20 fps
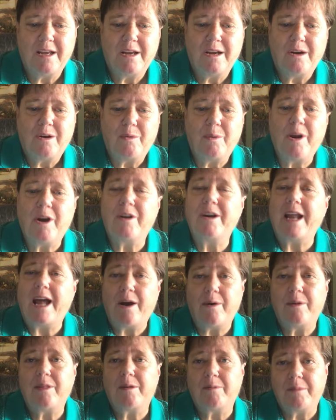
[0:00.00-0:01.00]
We are now
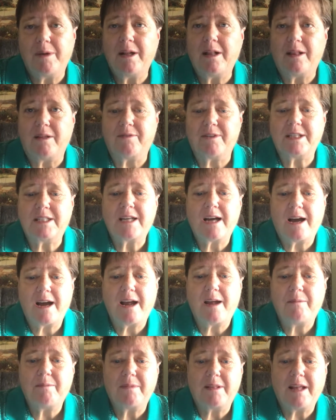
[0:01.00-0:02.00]
in the middle of a
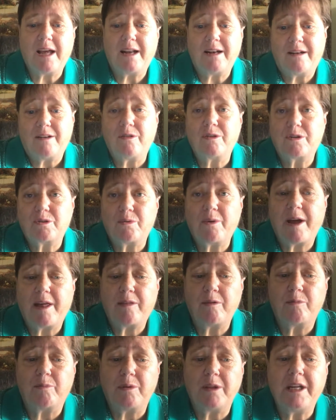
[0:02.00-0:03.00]
time that looks
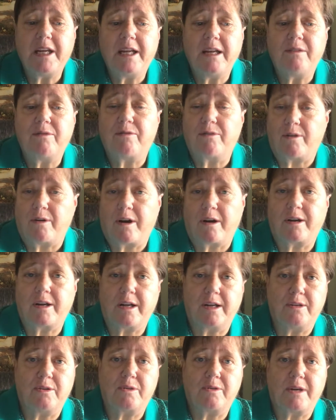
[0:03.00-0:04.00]
rather bleak for our
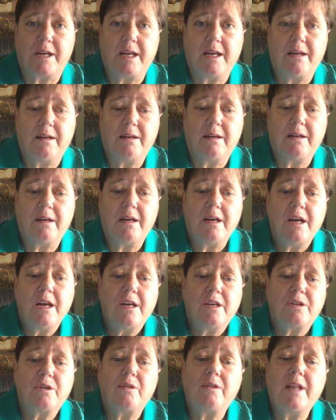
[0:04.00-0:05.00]
country.
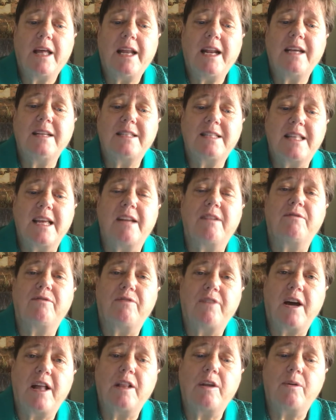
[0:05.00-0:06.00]
So let us then
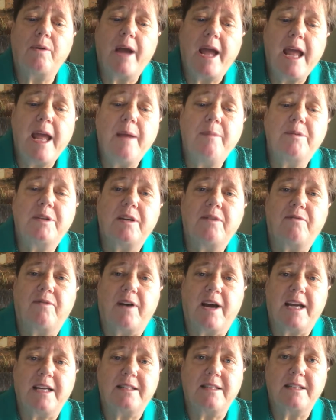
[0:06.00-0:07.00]
follow Abe's
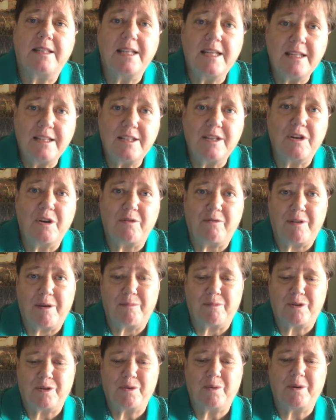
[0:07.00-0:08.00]
advice this
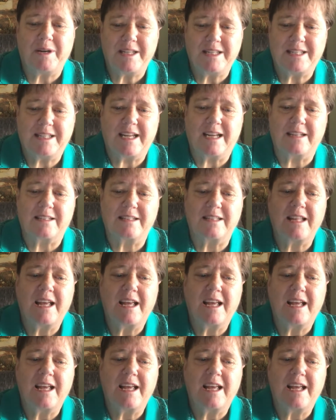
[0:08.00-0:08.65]
November 26th,